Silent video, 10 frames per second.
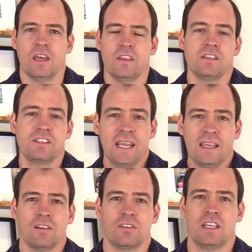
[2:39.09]
The
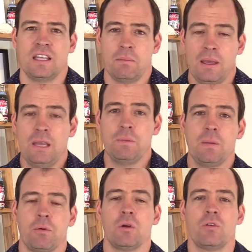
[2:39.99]
second thing that many
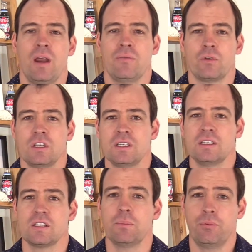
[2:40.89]
people would reference
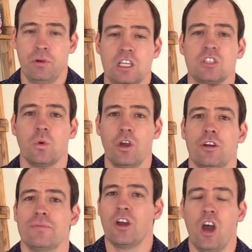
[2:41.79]
is the preached Word
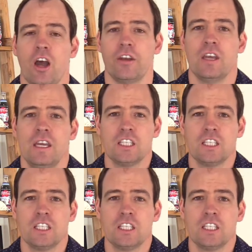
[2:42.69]
of God,